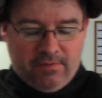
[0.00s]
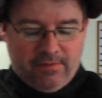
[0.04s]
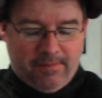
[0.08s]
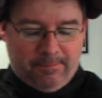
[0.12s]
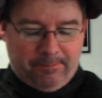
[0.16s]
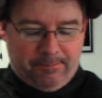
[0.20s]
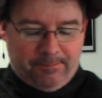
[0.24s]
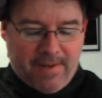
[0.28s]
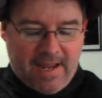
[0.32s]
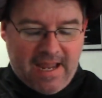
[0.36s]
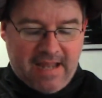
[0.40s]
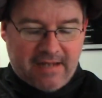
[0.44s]
The
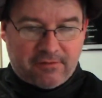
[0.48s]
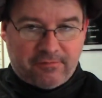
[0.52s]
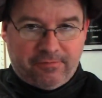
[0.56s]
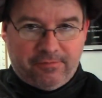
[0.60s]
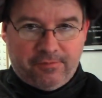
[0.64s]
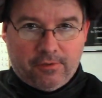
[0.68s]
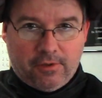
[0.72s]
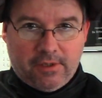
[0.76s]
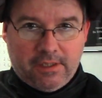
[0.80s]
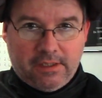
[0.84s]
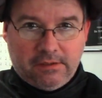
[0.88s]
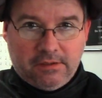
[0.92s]
back
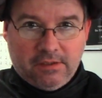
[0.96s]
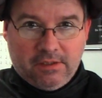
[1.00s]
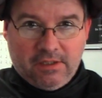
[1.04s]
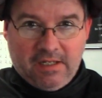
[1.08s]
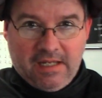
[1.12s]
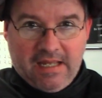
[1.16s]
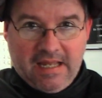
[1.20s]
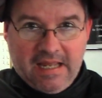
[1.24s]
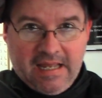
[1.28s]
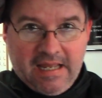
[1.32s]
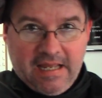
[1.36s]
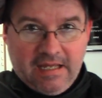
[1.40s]
foot
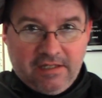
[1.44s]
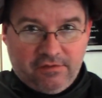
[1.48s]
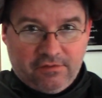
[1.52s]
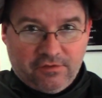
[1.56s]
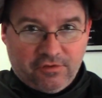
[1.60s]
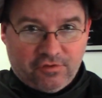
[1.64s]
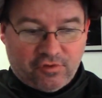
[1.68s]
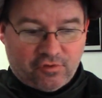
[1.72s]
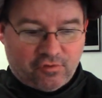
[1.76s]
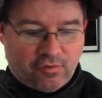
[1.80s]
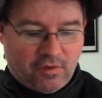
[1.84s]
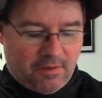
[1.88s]
hit
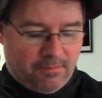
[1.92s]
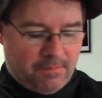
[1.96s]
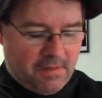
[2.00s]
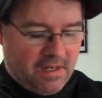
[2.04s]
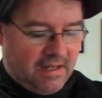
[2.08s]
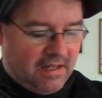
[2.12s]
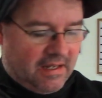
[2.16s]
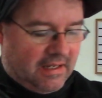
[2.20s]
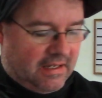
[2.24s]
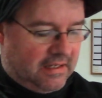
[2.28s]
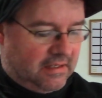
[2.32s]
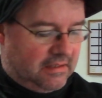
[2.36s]
the strip,
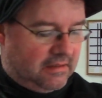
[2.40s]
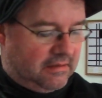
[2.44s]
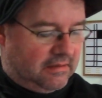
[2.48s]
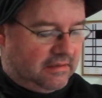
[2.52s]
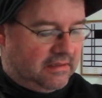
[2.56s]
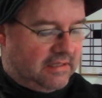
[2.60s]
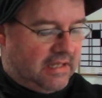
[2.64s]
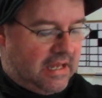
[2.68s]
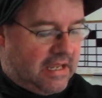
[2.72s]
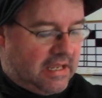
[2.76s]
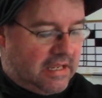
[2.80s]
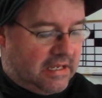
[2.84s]
and
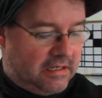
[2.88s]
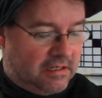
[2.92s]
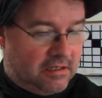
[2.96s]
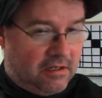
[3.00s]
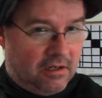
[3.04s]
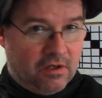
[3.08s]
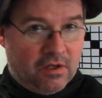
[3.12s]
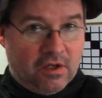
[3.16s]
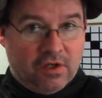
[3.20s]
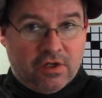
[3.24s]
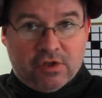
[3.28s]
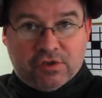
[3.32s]

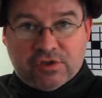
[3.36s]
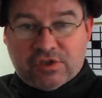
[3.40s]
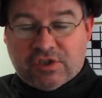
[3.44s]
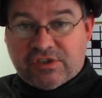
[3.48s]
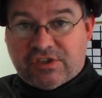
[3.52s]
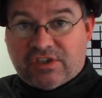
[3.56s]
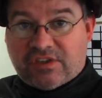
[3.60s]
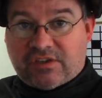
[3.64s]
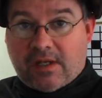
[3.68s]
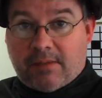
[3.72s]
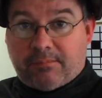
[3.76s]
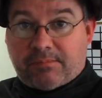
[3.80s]
then she
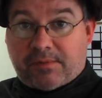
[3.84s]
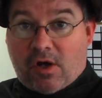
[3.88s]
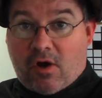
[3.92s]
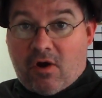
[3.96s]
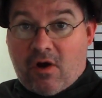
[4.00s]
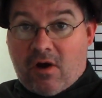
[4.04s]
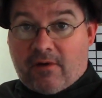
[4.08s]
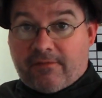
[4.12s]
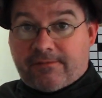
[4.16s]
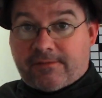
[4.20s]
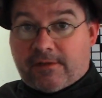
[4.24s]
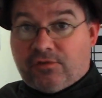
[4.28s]
stepped
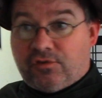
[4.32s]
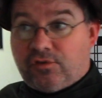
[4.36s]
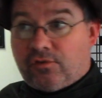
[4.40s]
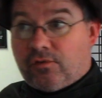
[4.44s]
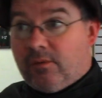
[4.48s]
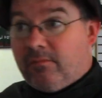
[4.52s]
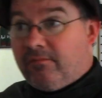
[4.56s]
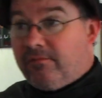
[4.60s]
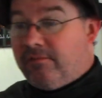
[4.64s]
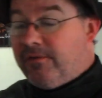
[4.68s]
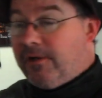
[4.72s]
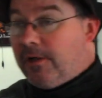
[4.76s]
off the
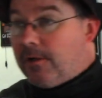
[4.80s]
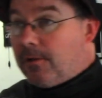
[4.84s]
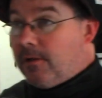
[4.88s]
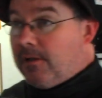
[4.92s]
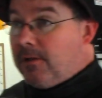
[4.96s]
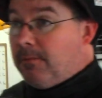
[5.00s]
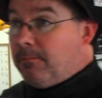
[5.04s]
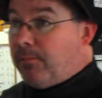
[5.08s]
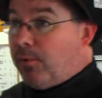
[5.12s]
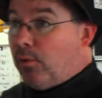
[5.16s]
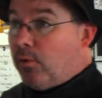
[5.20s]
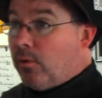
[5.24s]
strip. Very
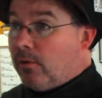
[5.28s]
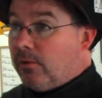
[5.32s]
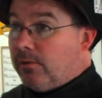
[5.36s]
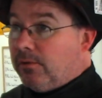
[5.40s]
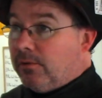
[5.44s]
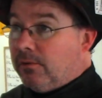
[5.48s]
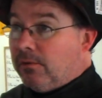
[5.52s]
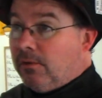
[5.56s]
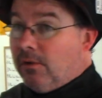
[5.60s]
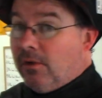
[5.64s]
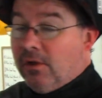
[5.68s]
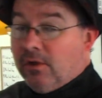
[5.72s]

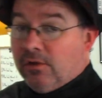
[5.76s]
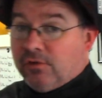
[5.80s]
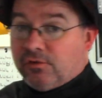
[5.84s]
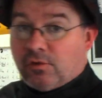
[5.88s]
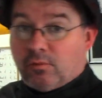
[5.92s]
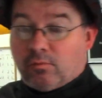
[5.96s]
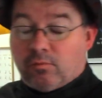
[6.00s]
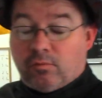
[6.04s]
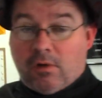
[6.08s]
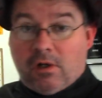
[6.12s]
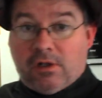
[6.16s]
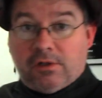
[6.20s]
important to
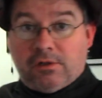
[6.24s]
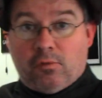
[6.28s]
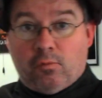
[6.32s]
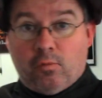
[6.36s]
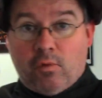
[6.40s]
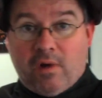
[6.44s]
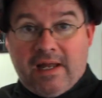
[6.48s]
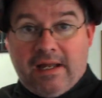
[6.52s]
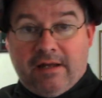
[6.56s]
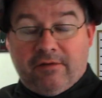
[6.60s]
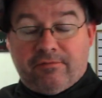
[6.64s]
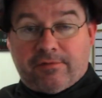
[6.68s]
run
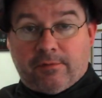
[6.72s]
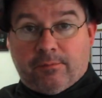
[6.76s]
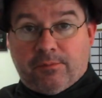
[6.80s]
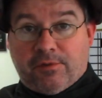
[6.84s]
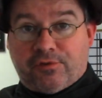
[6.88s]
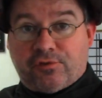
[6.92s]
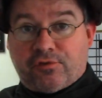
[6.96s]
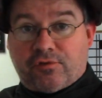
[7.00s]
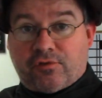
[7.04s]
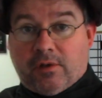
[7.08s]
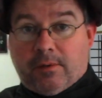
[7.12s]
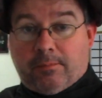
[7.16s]
away from the
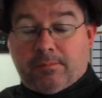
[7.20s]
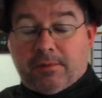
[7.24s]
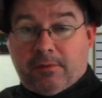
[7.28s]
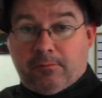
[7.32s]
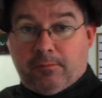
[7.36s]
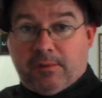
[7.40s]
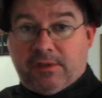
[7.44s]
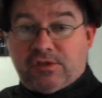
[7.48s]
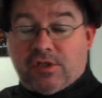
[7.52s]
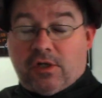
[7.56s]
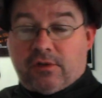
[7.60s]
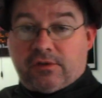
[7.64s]
strip, like
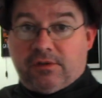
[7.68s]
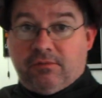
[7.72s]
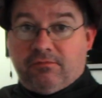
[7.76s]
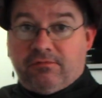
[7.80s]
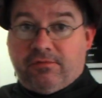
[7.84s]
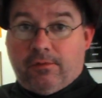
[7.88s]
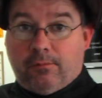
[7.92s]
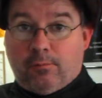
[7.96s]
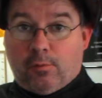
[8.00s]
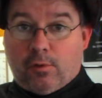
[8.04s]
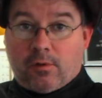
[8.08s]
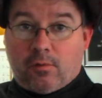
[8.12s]
we talked in
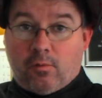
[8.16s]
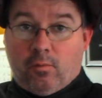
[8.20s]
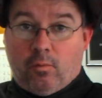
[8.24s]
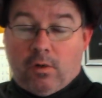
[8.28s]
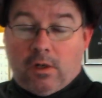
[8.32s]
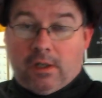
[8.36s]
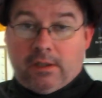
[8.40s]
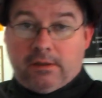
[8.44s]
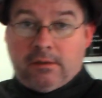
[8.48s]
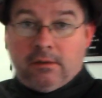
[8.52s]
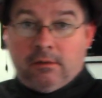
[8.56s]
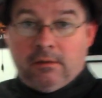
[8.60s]
footwork
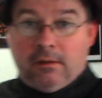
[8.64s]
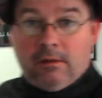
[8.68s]
1.